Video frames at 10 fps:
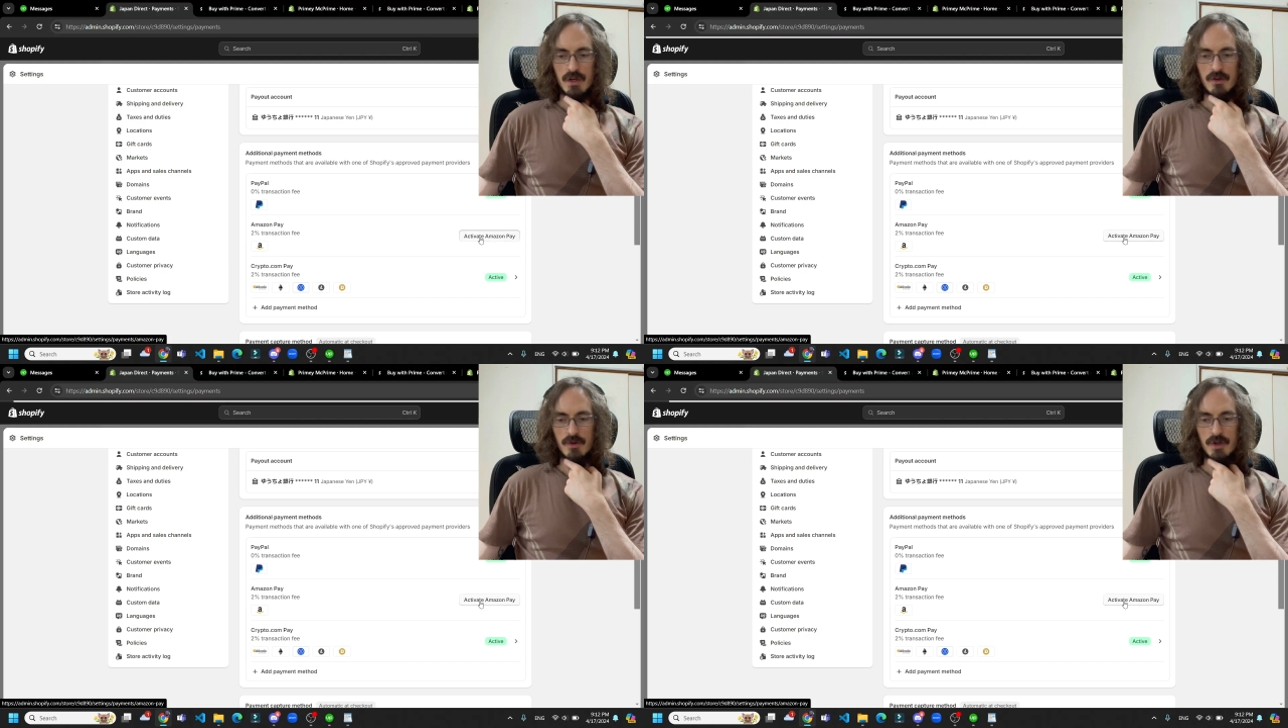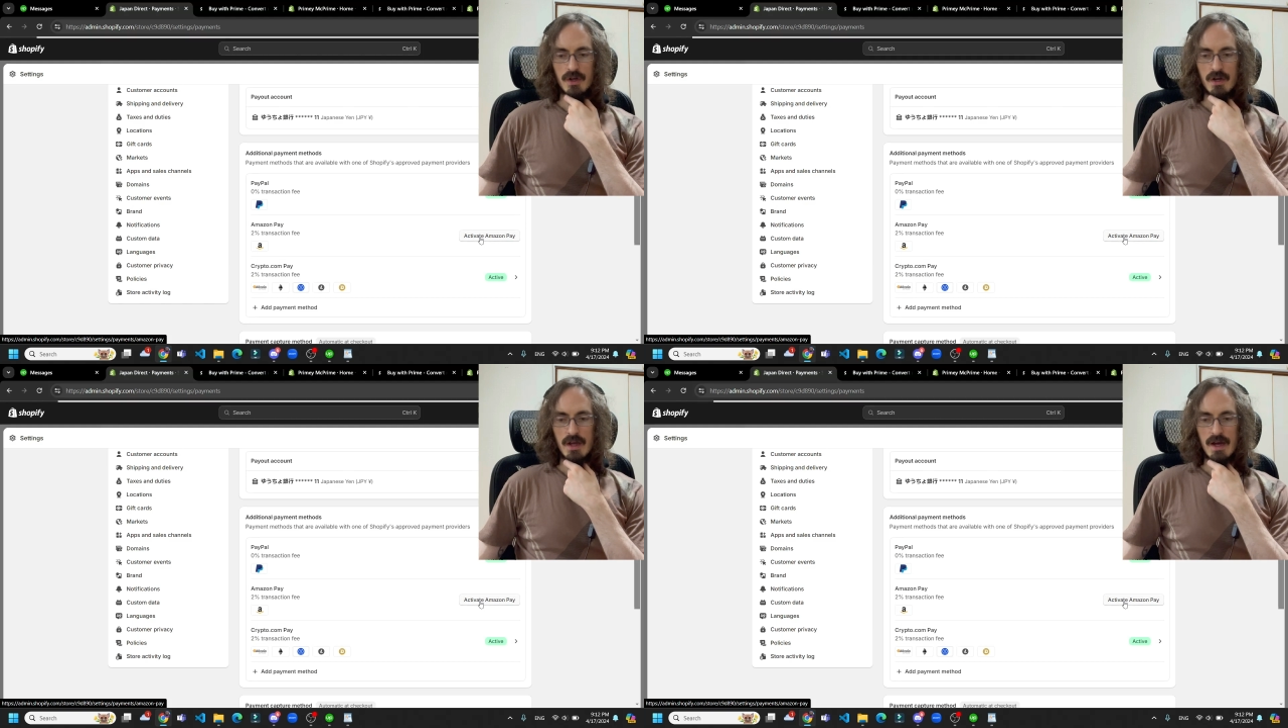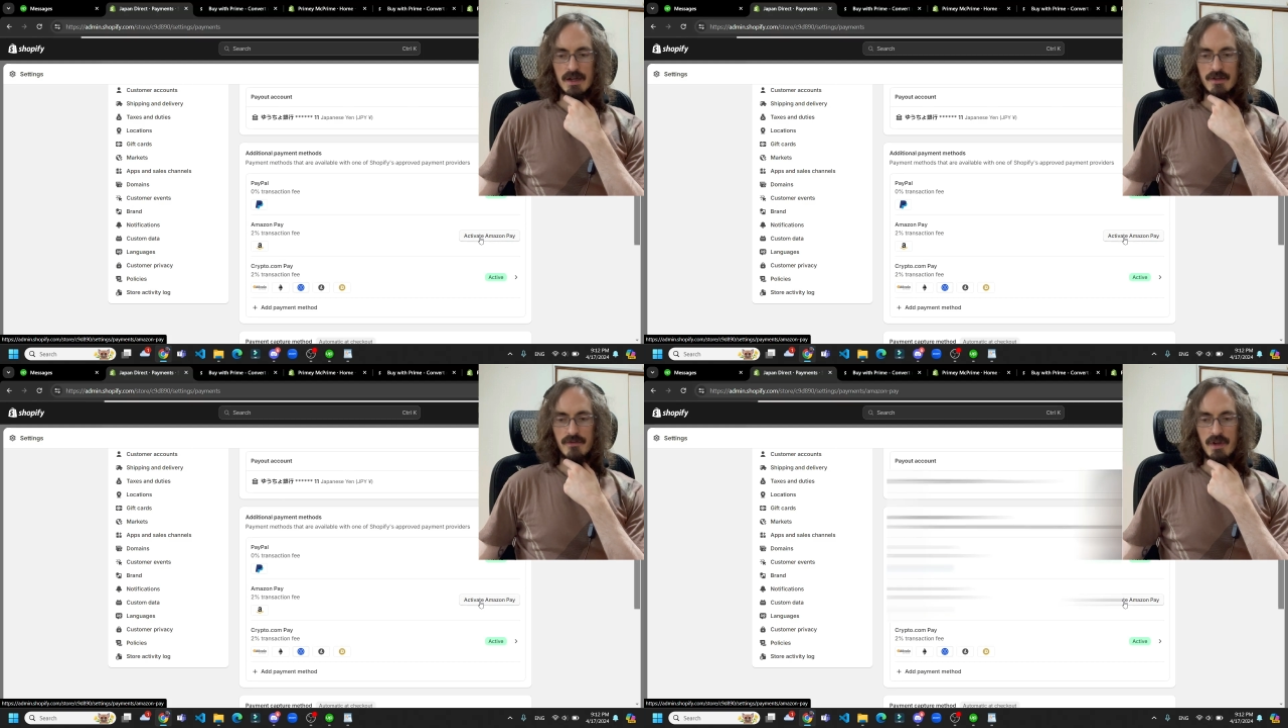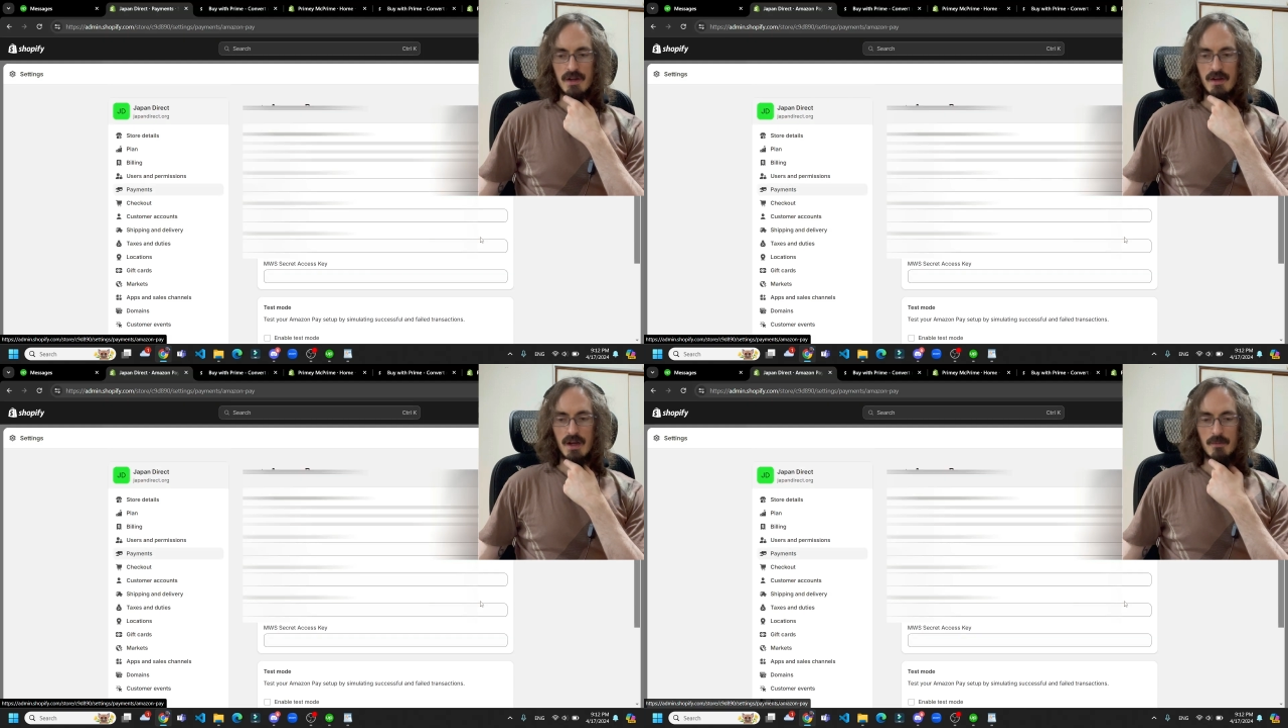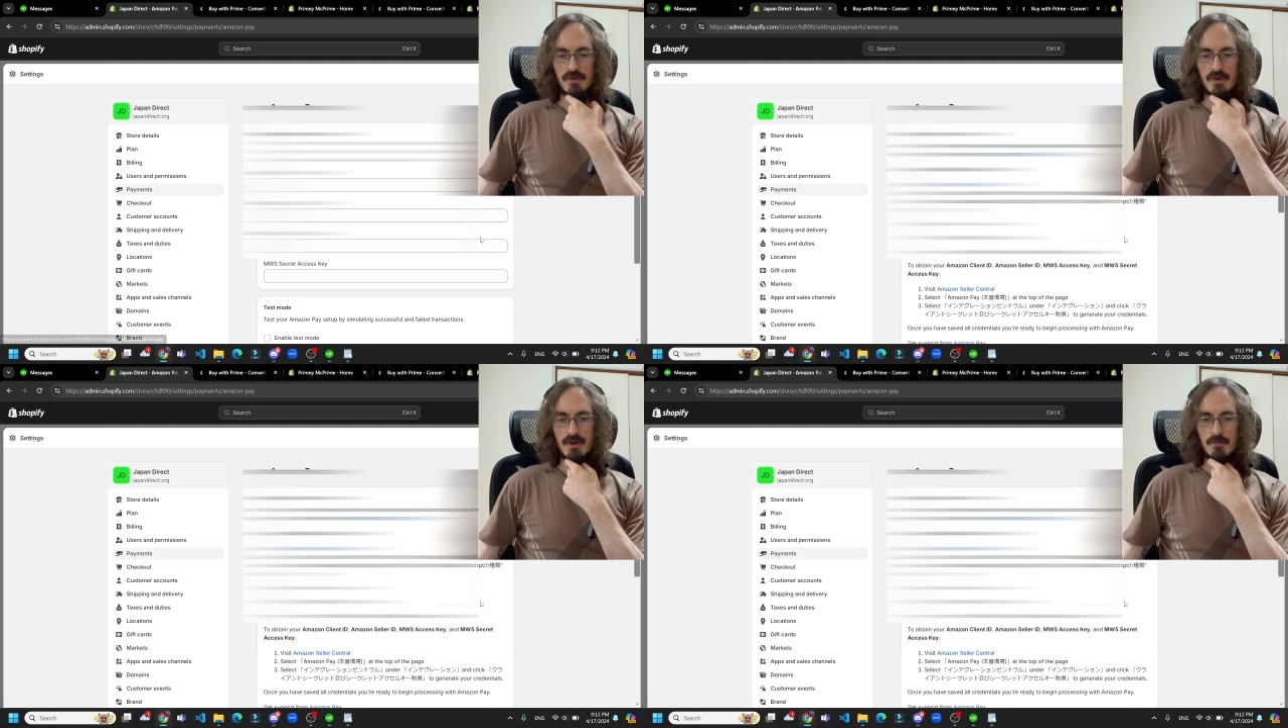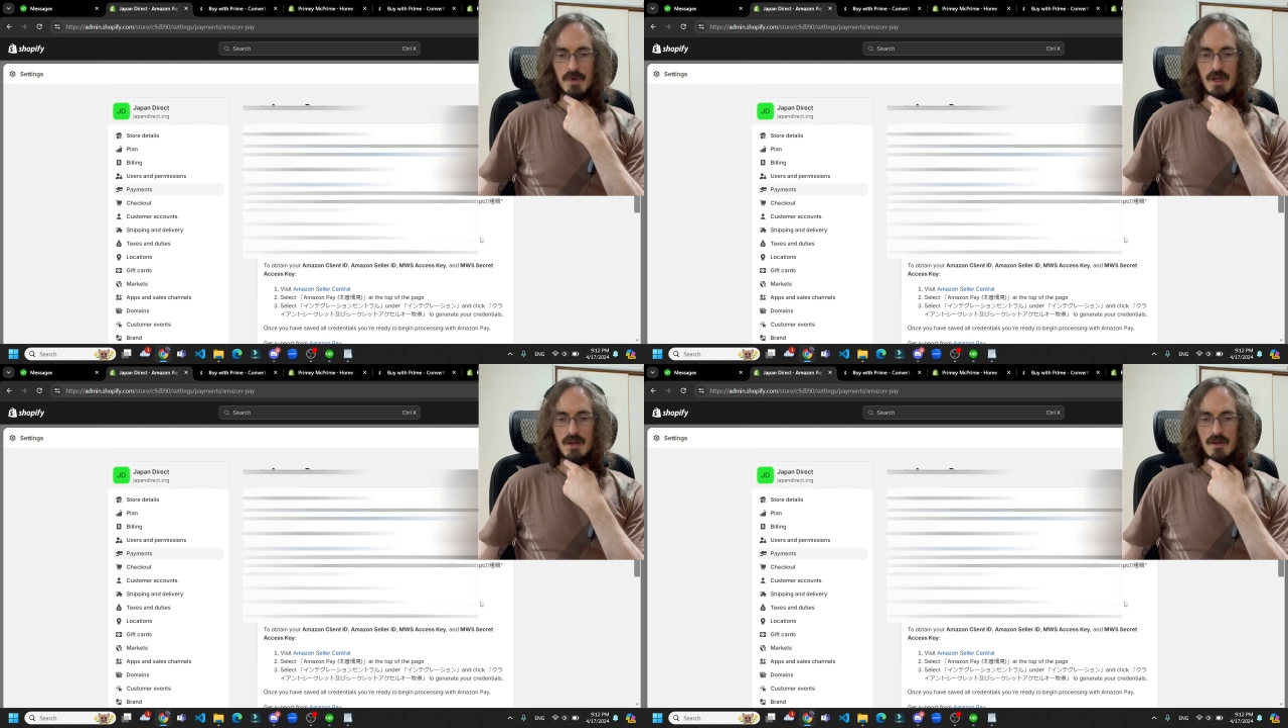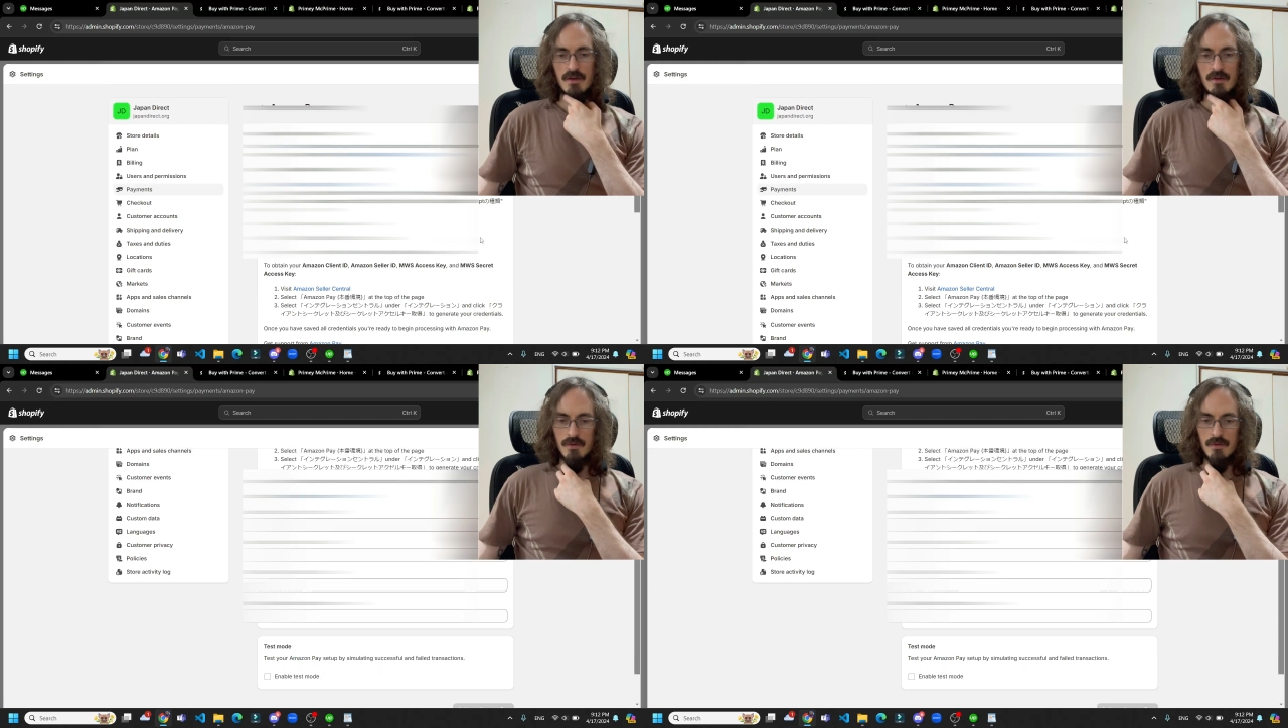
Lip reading: Click on activate Amazon Pay.